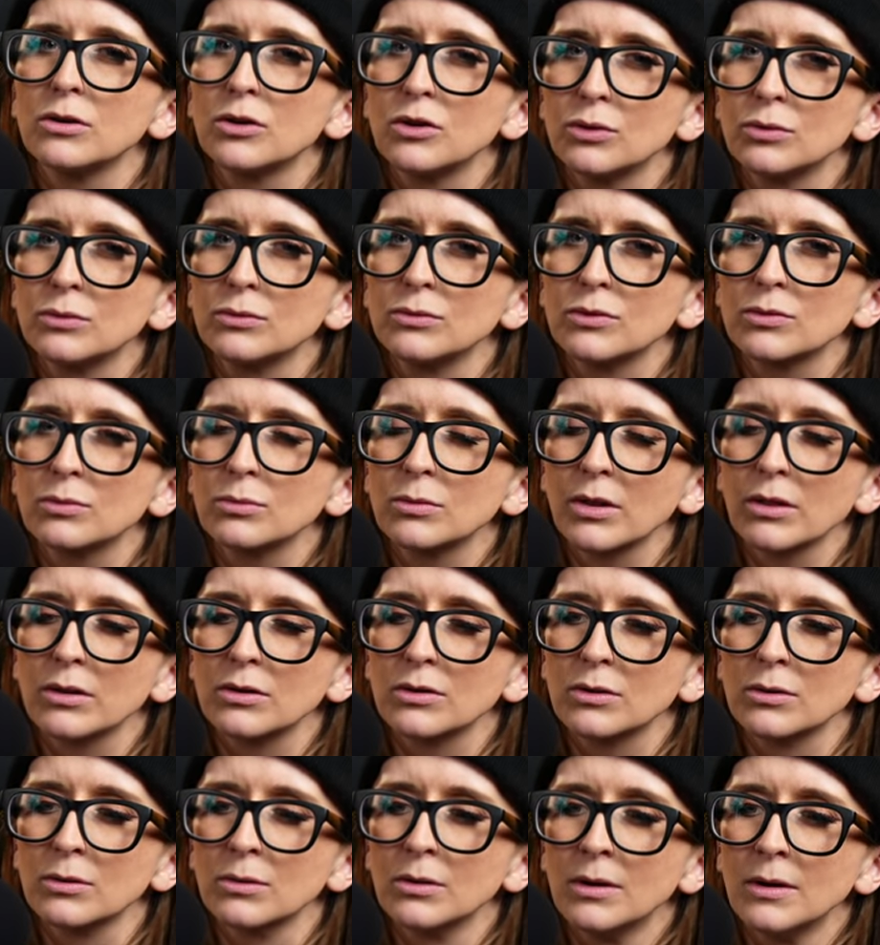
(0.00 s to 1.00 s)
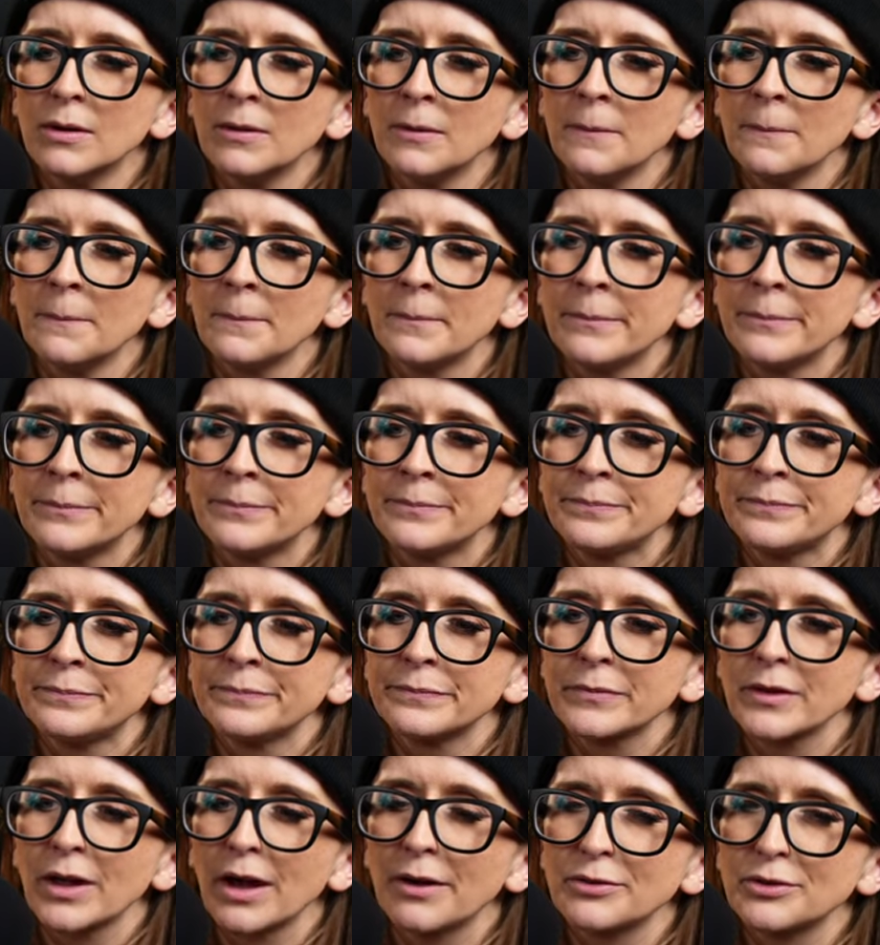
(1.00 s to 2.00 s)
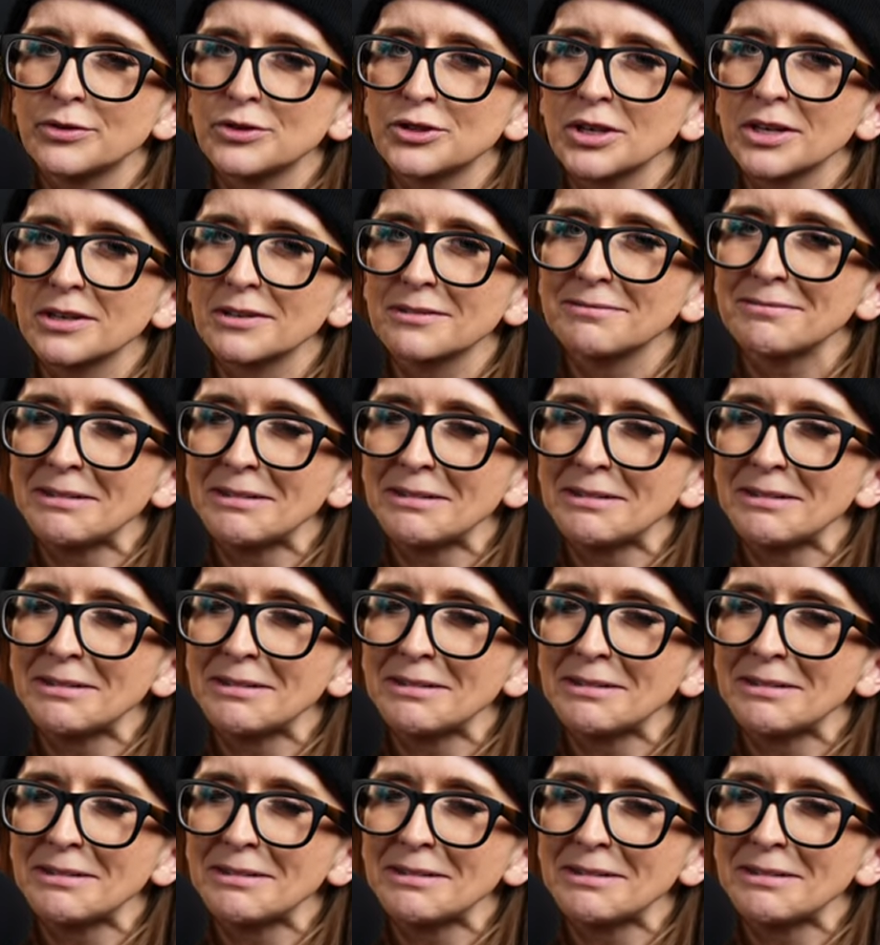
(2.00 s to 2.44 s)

dunes, one of the two. I have to check.